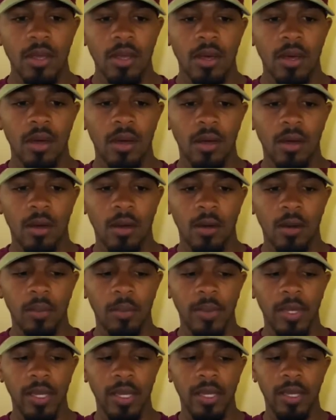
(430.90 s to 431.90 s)

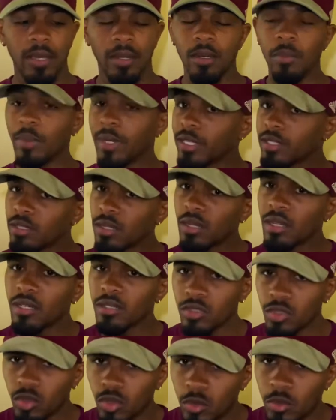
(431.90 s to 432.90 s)
And the best of
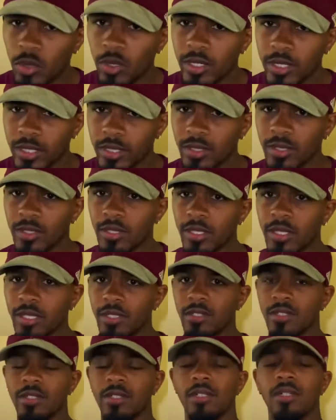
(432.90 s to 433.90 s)
luck to him on his
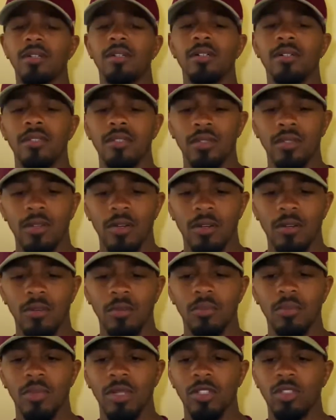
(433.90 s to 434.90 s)
decision,
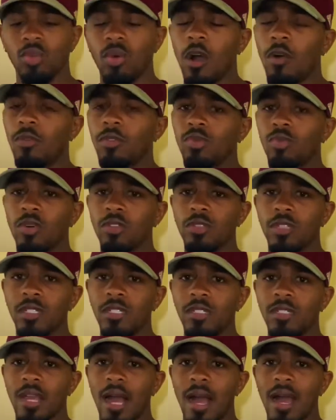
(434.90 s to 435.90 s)
but you always want
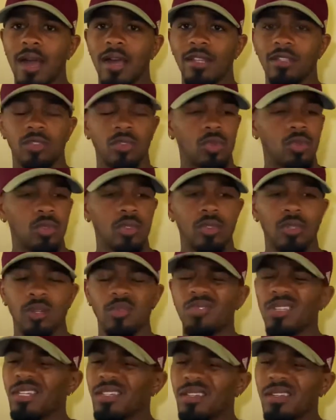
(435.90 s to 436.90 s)
these guys to,
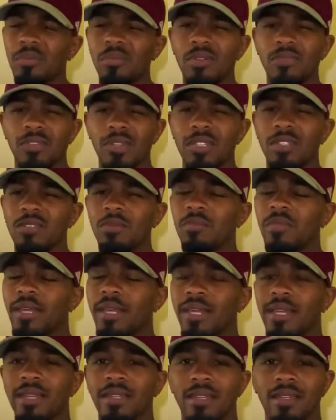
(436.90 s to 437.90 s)
take a couple of visits,
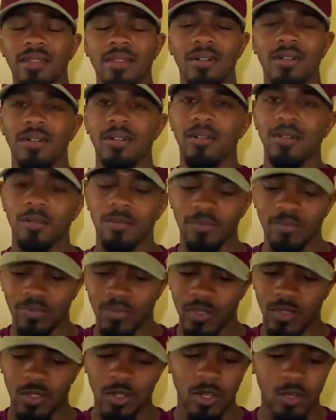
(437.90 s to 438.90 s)
man, and,
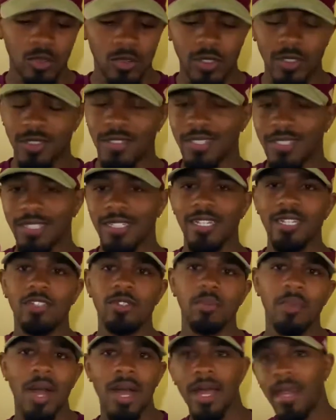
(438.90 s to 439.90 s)
just get
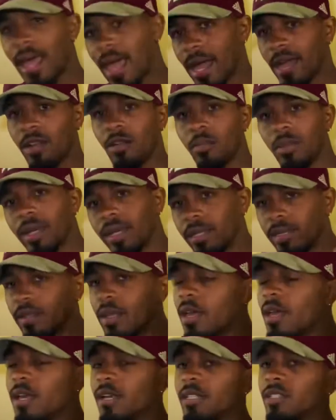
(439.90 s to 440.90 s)
your mind
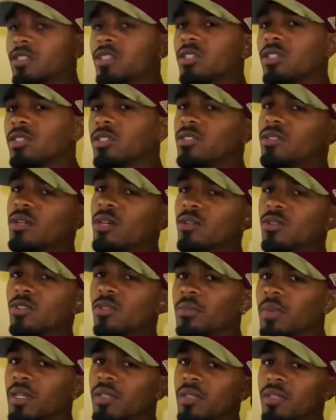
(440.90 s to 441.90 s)
acclimated to,
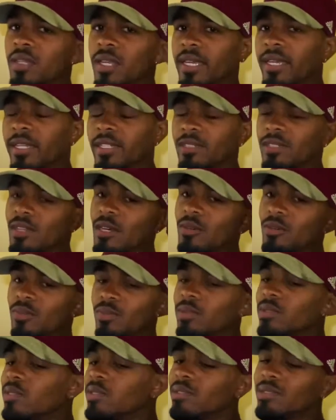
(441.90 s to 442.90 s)
some other things.
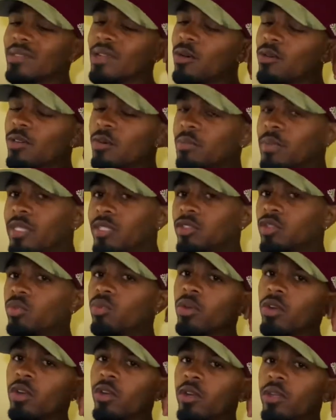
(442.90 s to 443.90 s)
Don't commit too
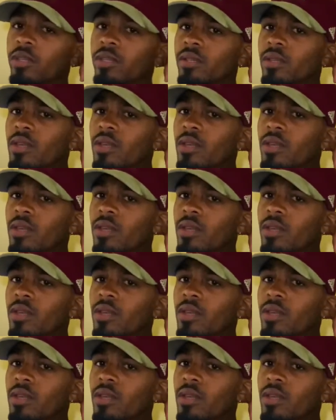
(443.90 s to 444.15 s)
early